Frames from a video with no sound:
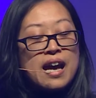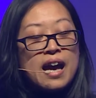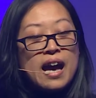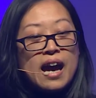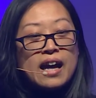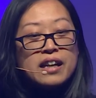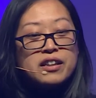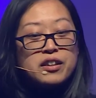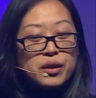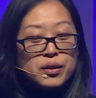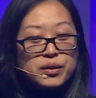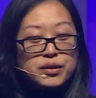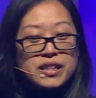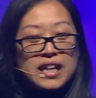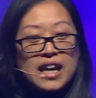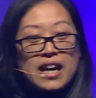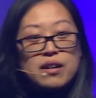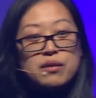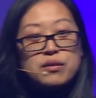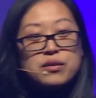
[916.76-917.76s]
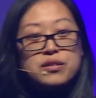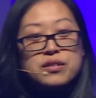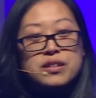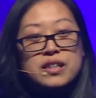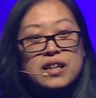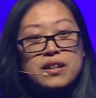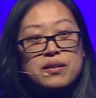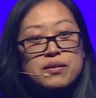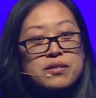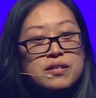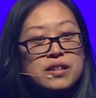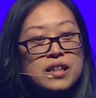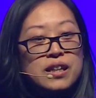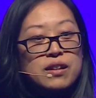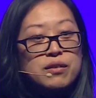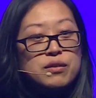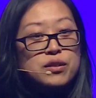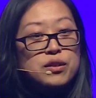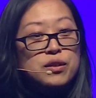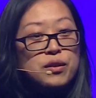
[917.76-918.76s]
And go down, down,
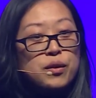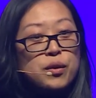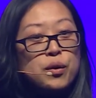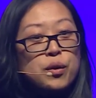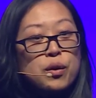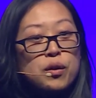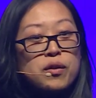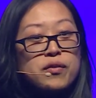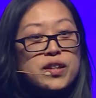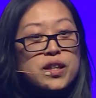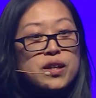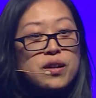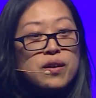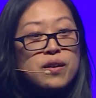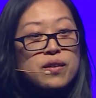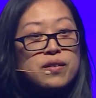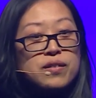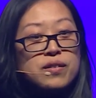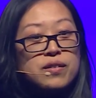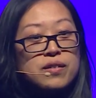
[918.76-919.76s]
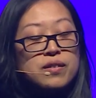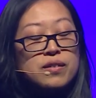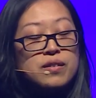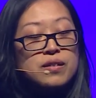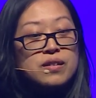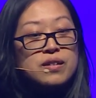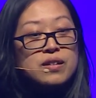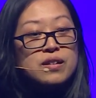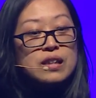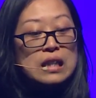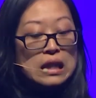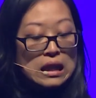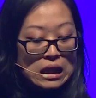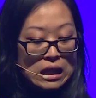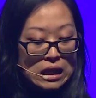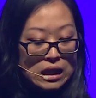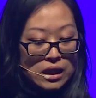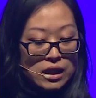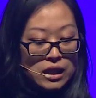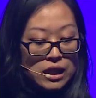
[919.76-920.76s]
down to the core of the earth.
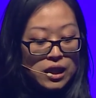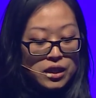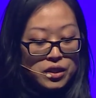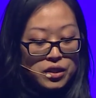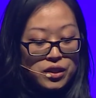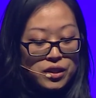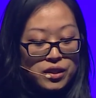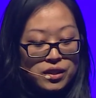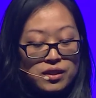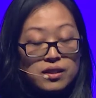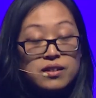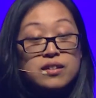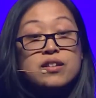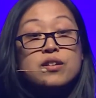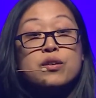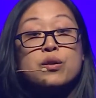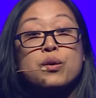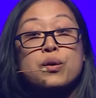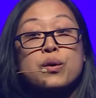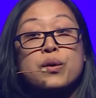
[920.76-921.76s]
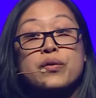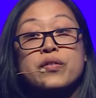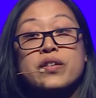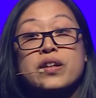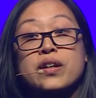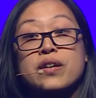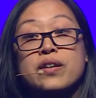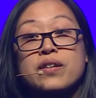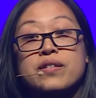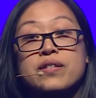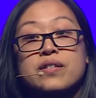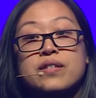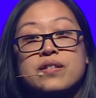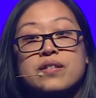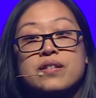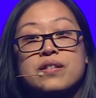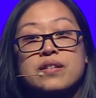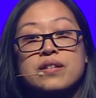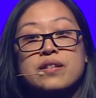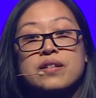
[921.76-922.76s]
Touch the core of the earth.
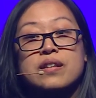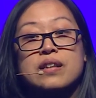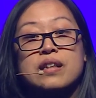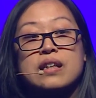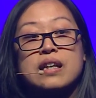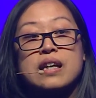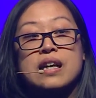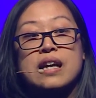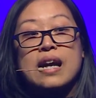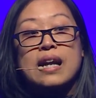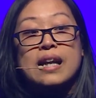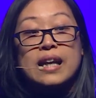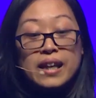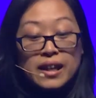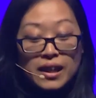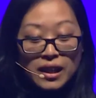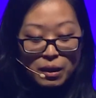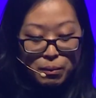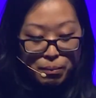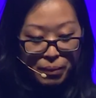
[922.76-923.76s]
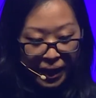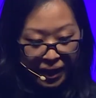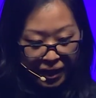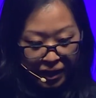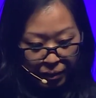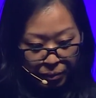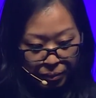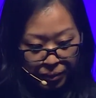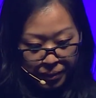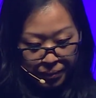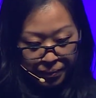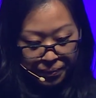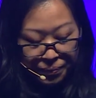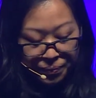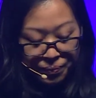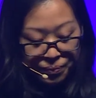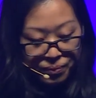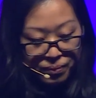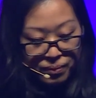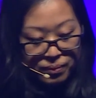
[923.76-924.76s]
And let it come back up.
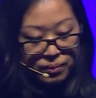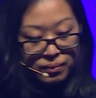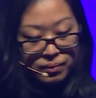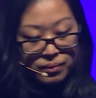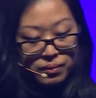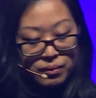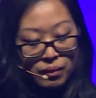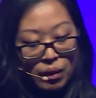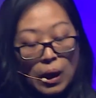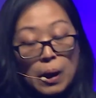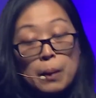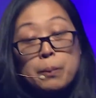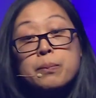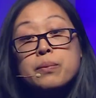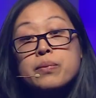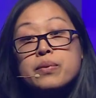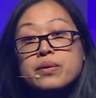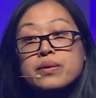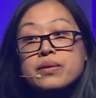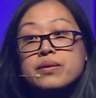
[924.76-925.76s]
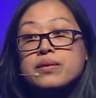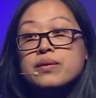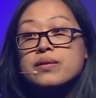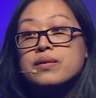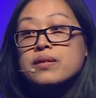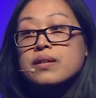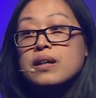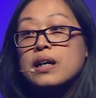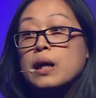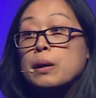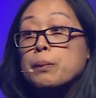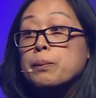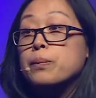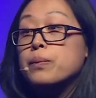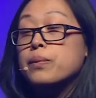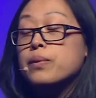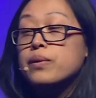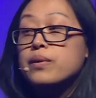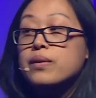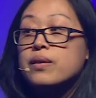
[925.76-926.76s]
Up,
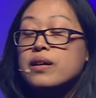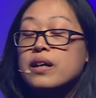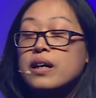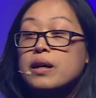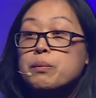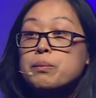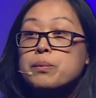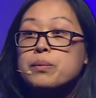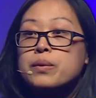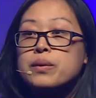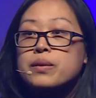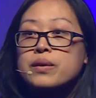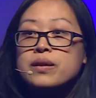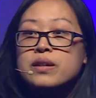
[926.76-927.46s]
up, up.